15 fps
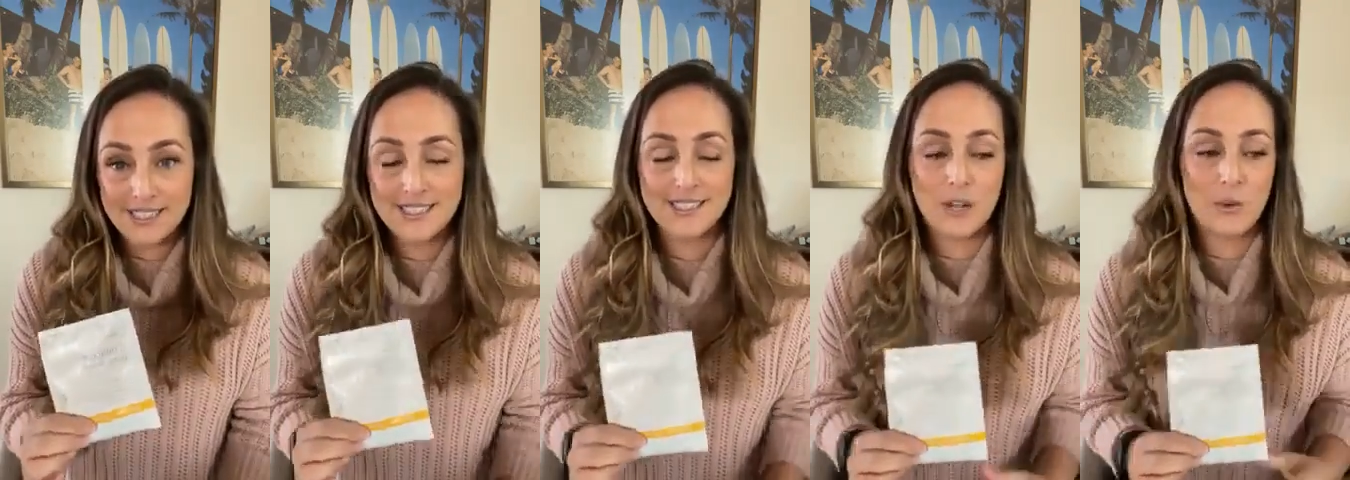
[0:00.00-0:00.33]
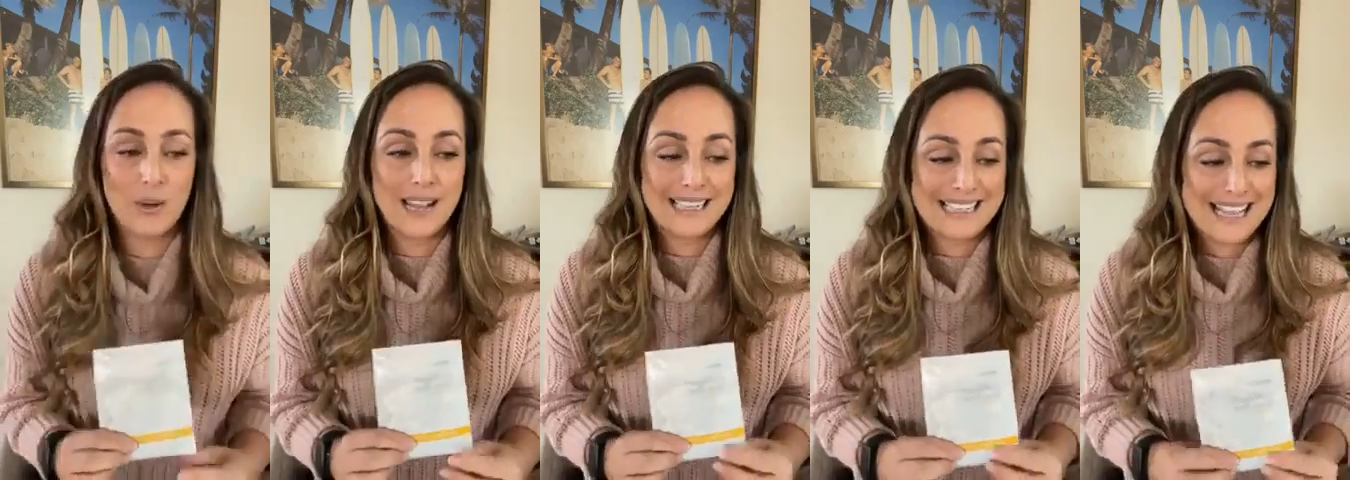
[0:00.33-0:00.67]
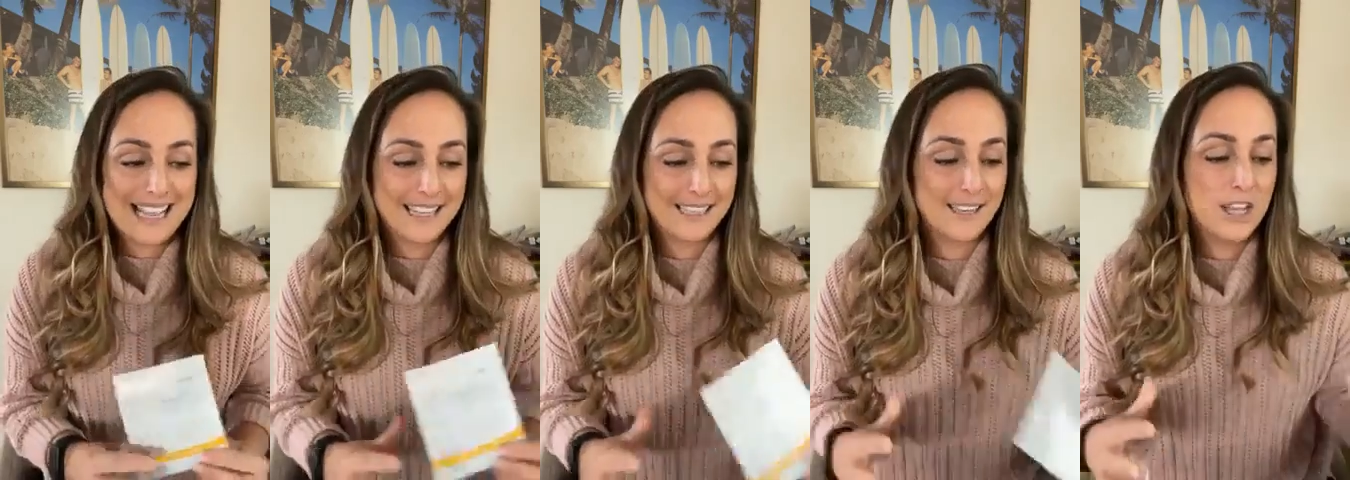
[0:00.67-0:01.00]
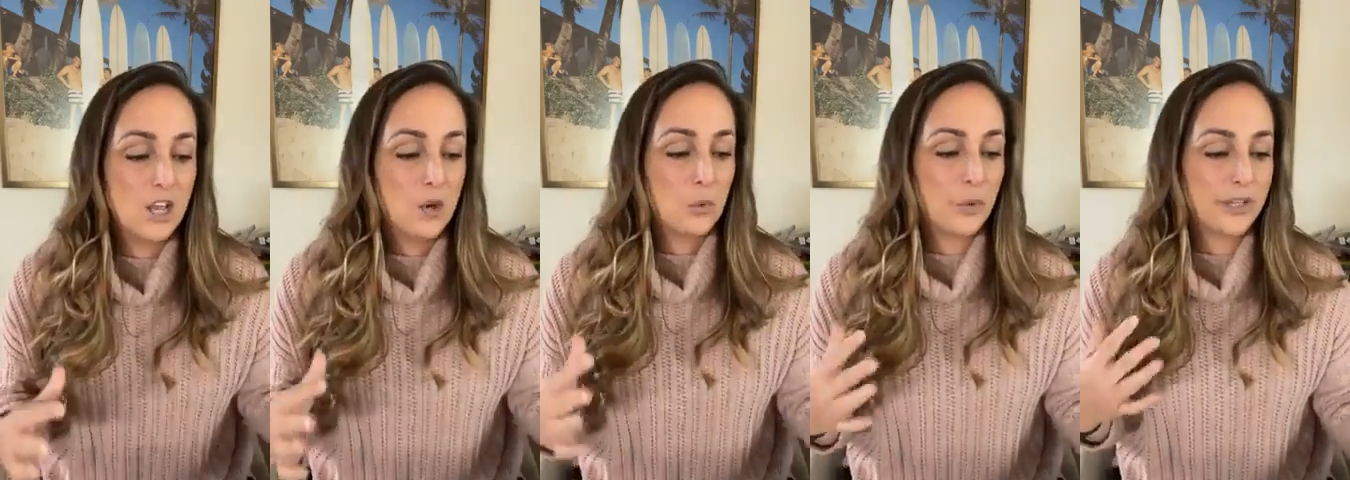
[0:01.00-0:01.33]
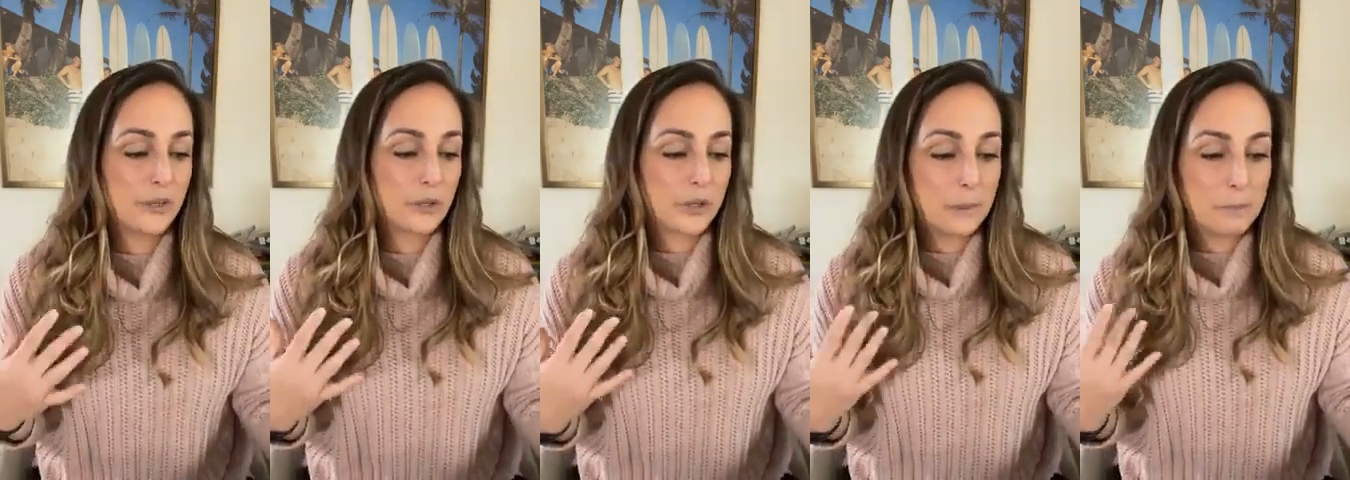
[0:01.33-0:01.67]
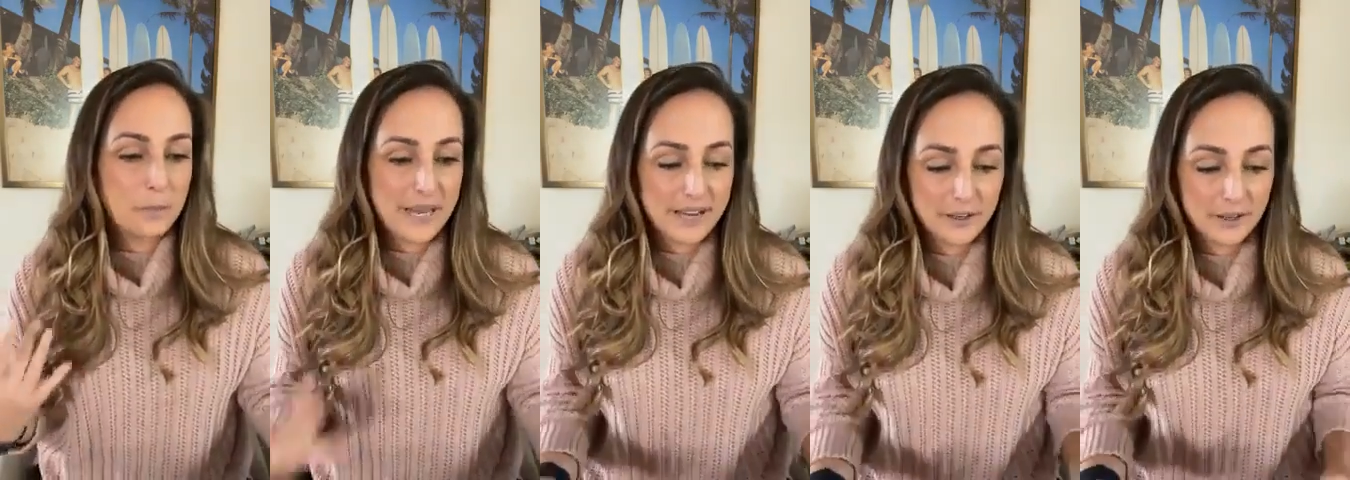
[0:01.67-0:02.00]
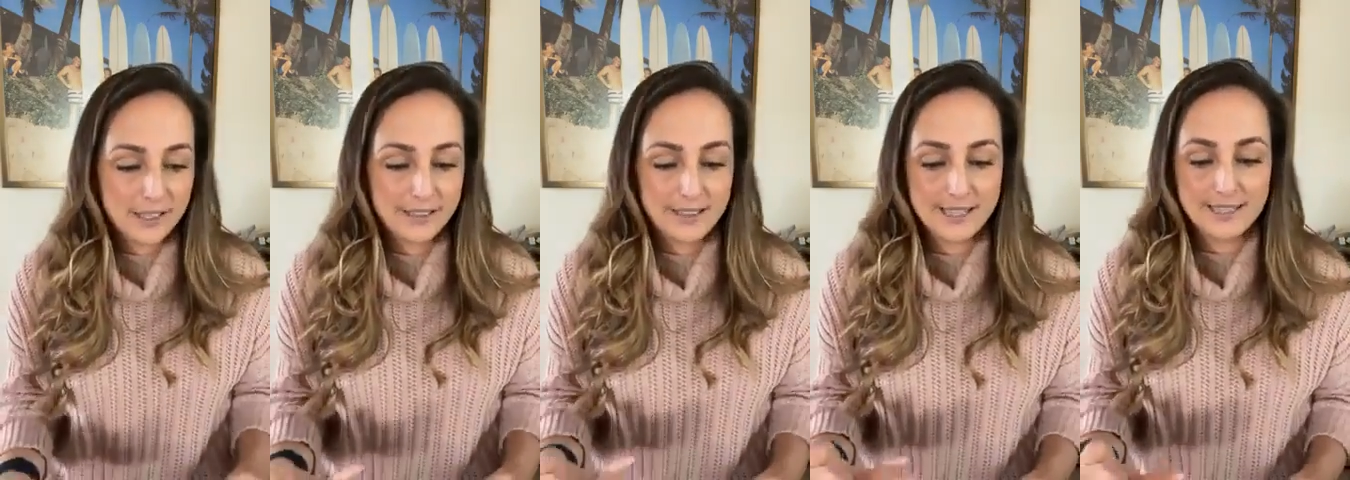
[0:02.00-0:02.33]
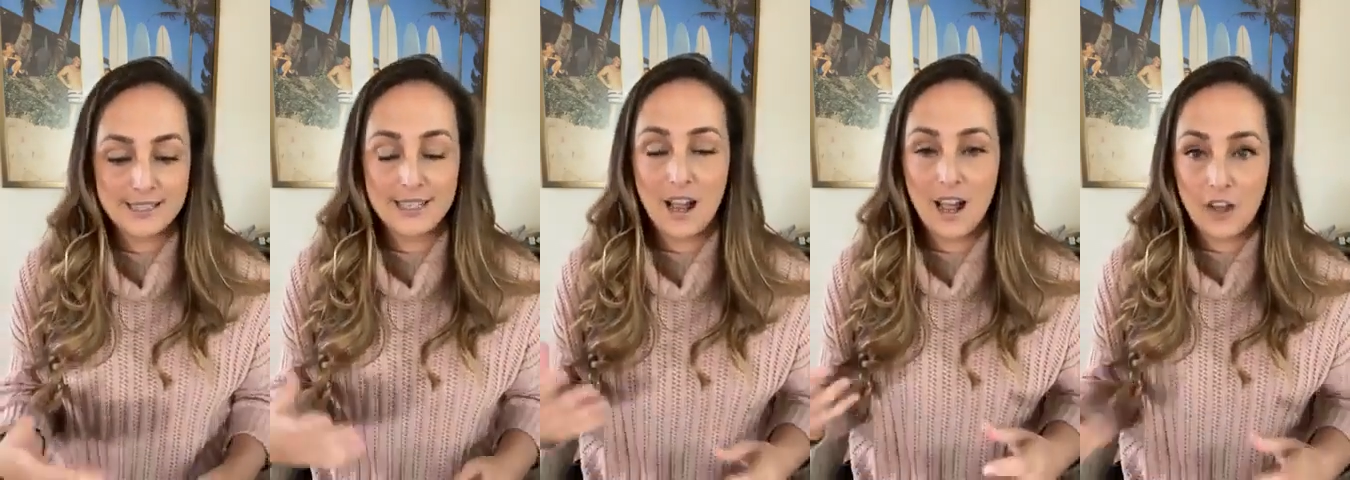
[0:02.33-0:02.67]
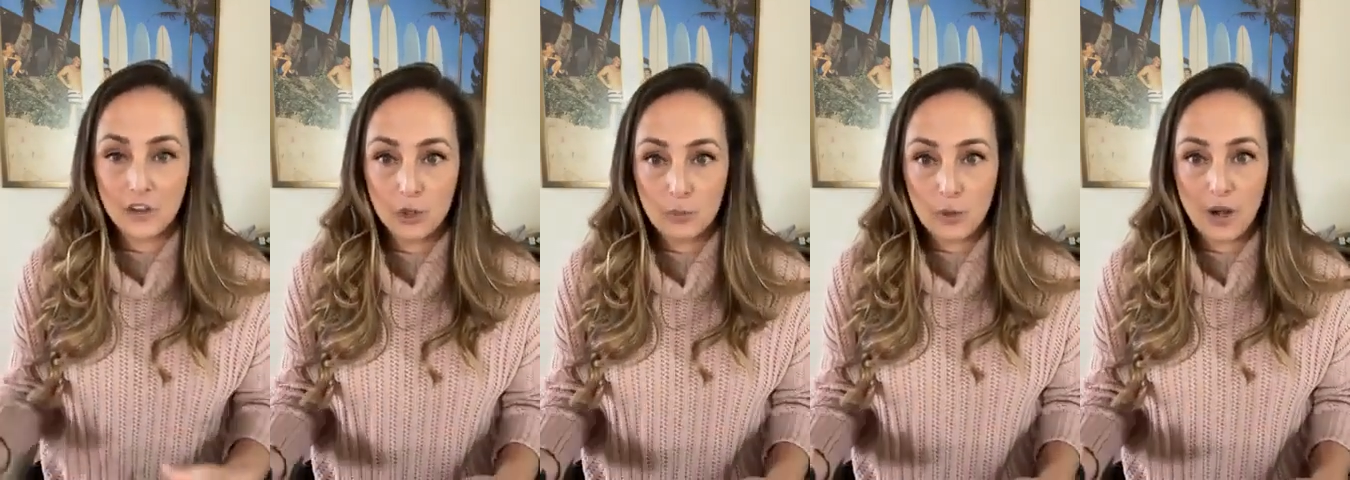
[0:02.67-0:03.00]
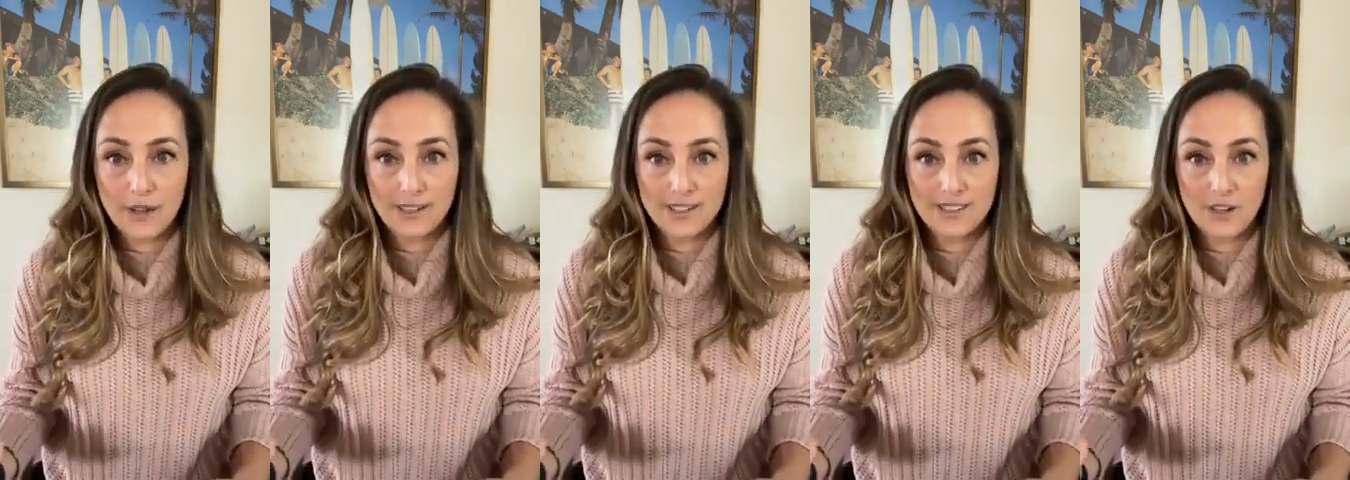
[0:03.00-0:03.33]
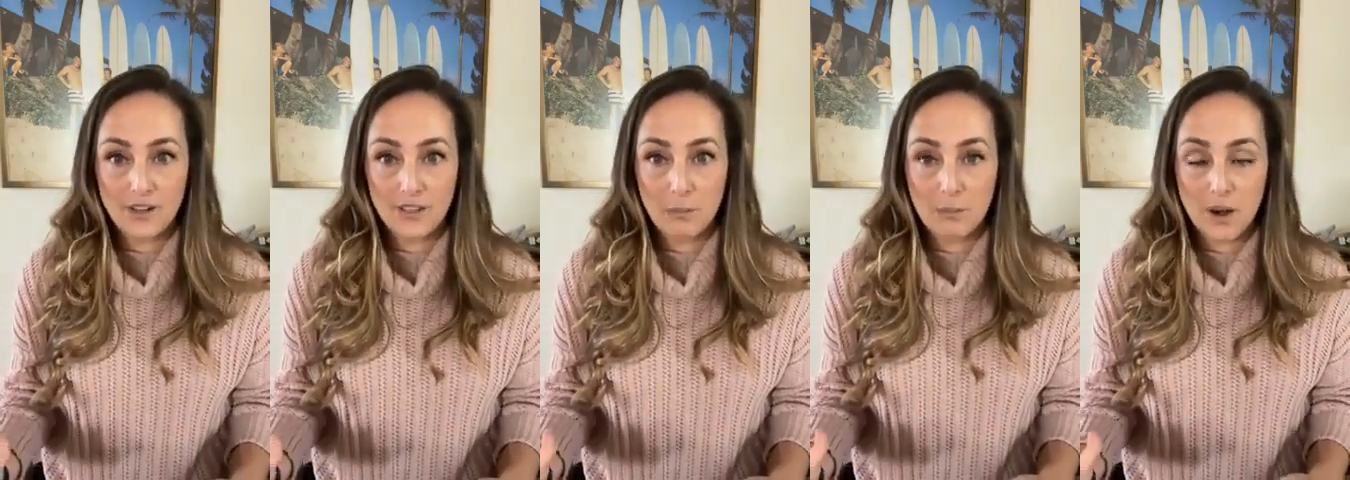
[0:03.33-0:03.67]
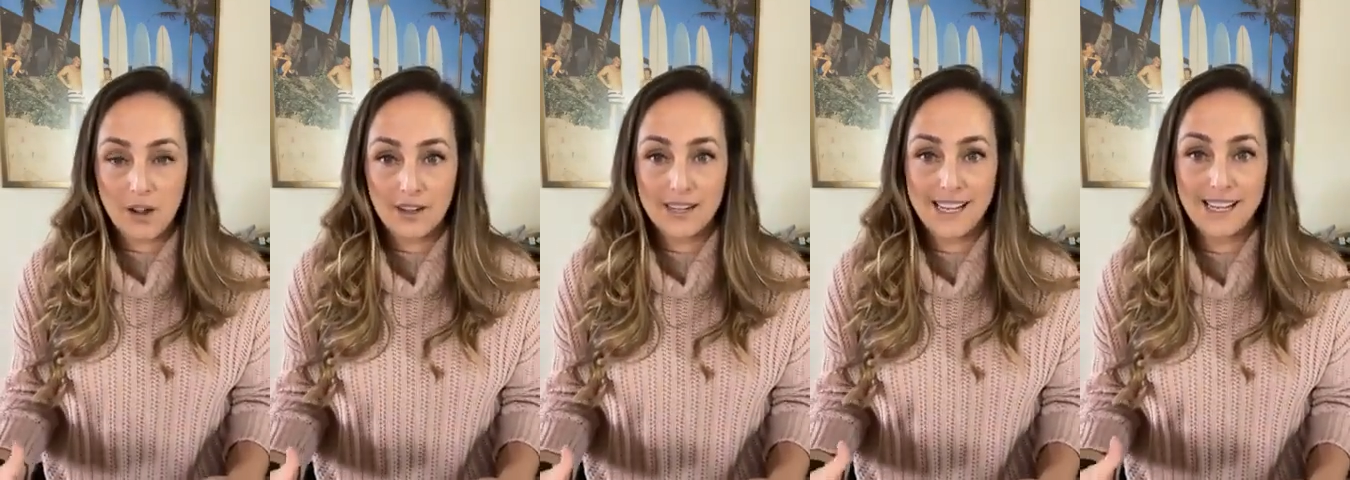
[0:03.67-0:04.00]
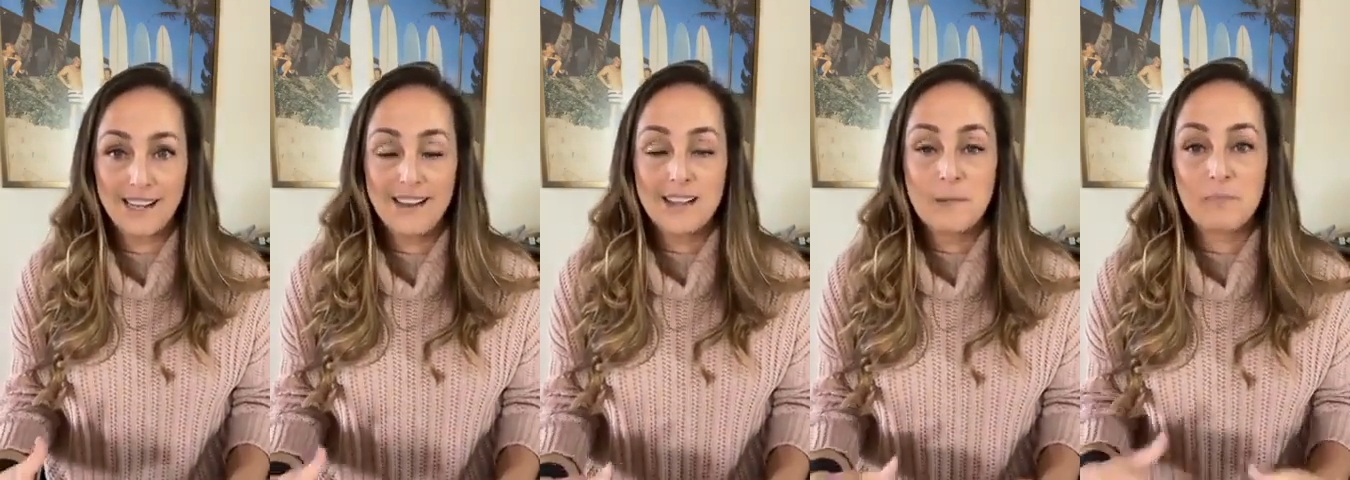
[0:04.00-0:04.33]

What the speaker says: So again, when you're comparing this to other products on the market